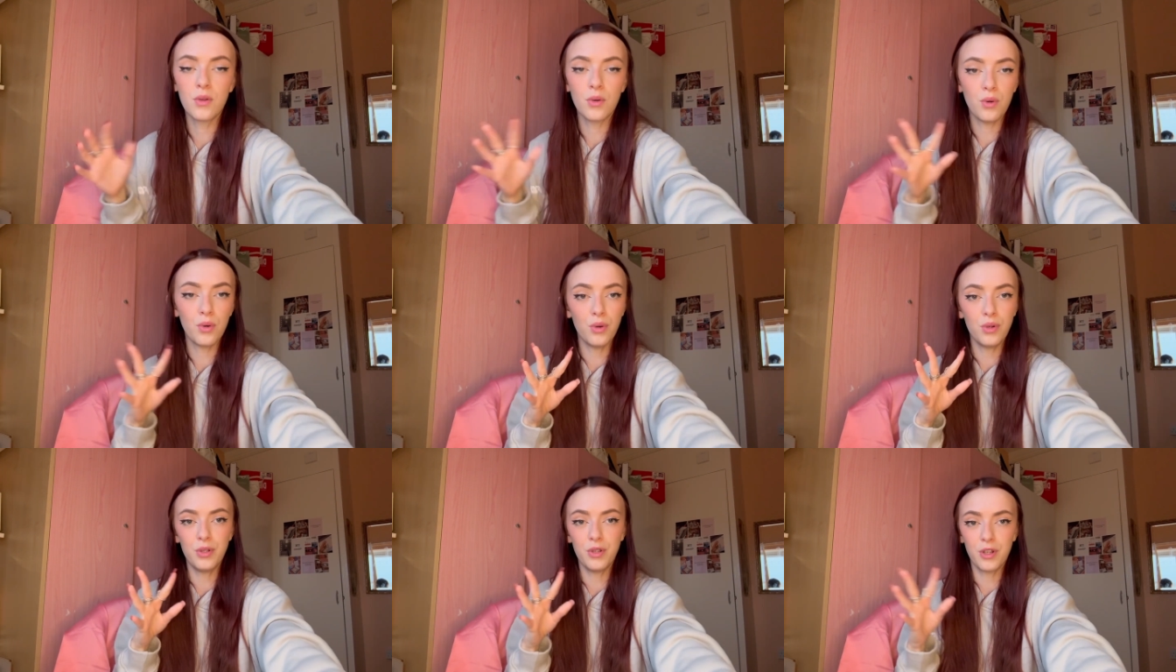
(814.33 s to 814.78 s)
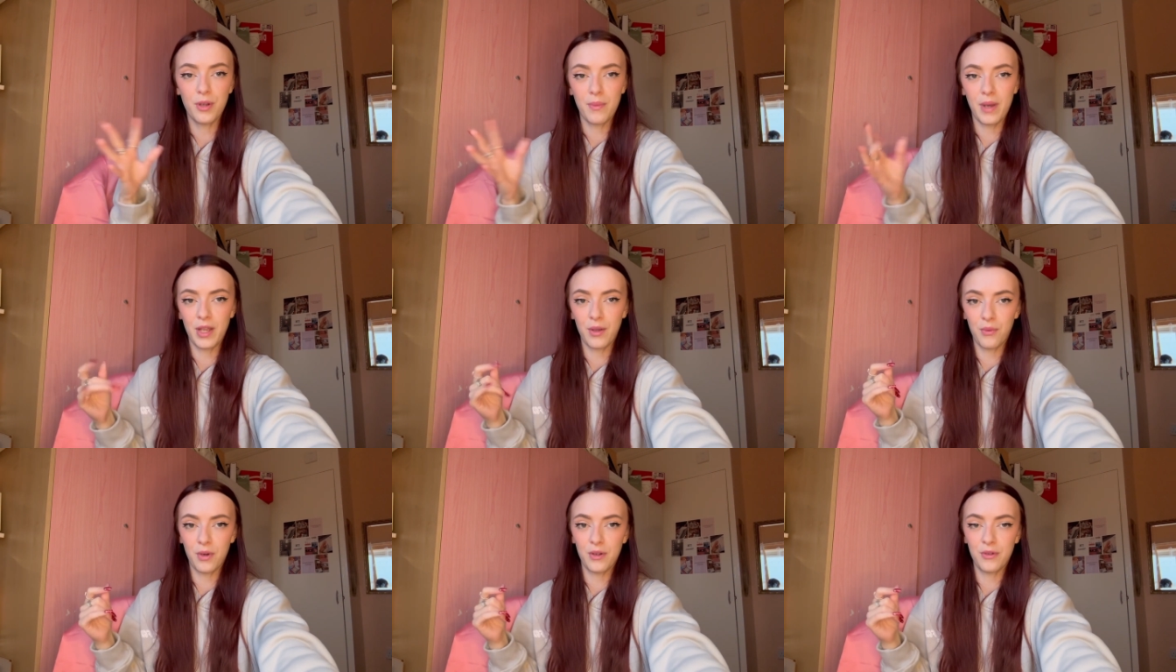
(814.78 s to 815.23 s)
Or you can
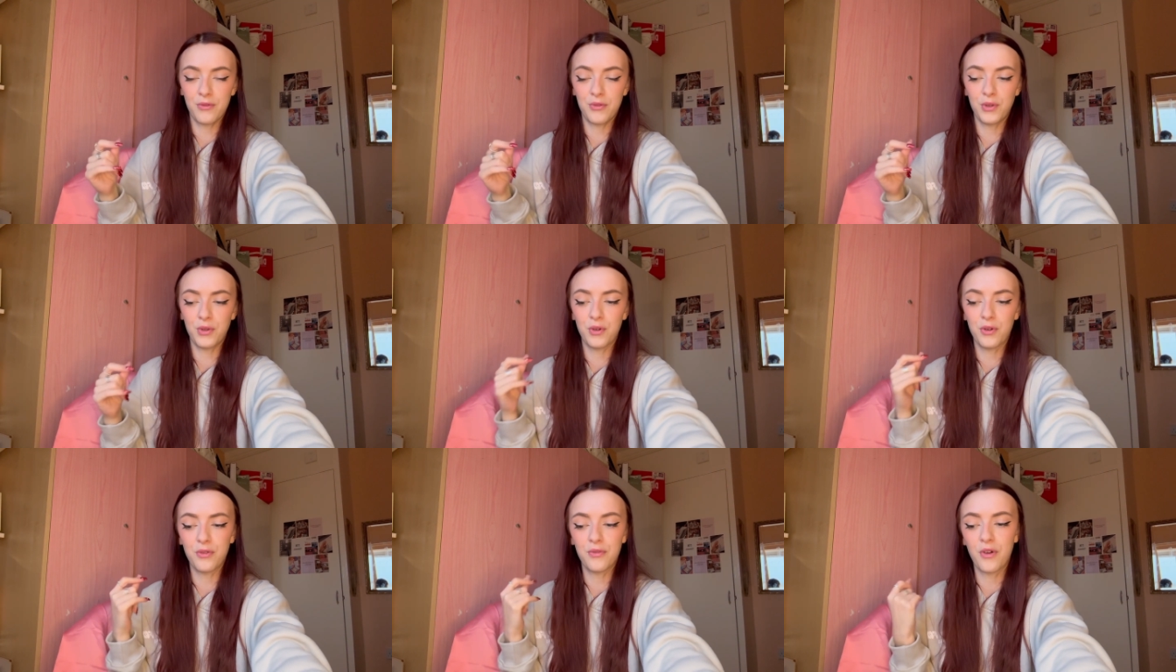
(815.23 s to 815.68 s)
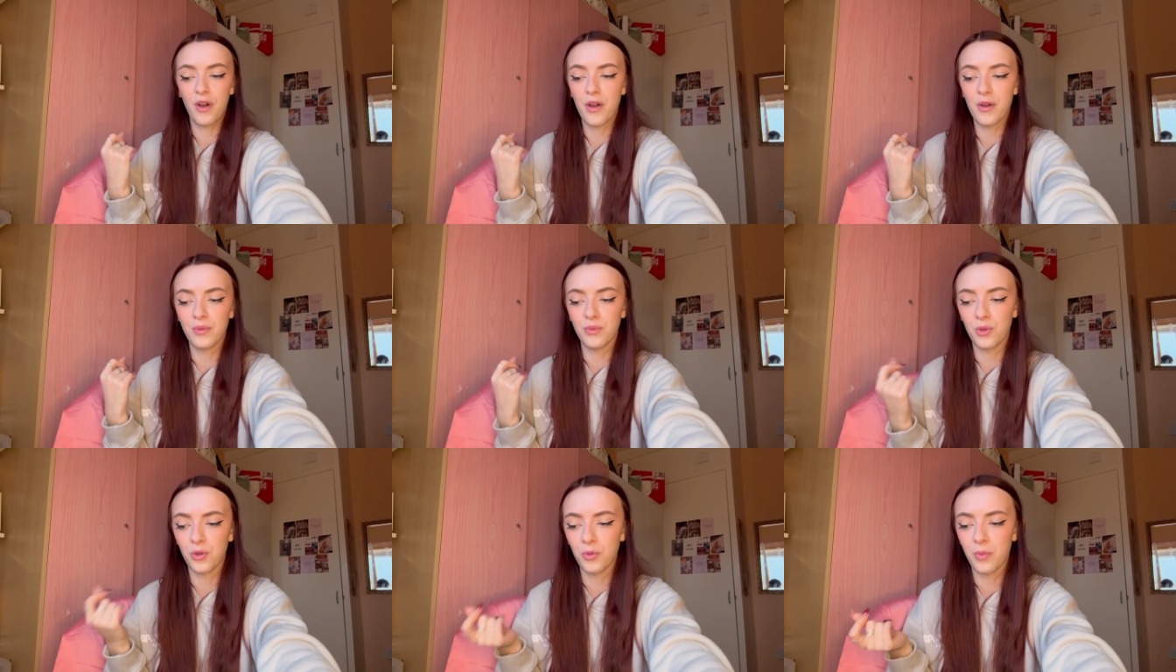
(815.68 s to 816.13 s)
make one for your
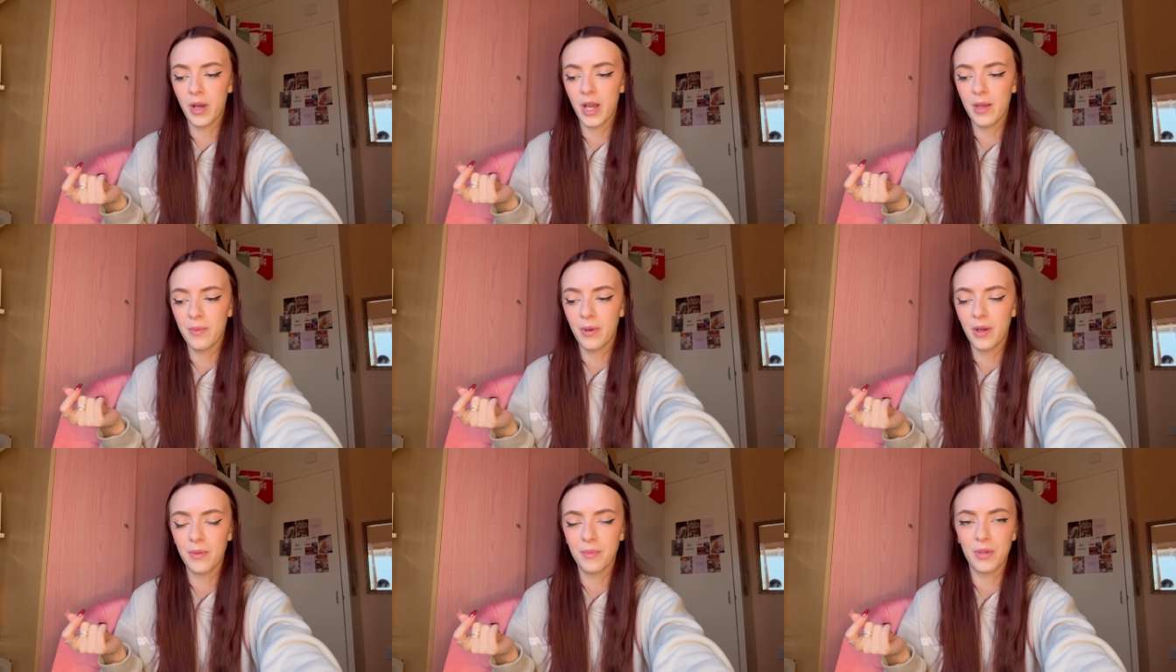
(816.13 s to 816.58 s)
phone wallpaper,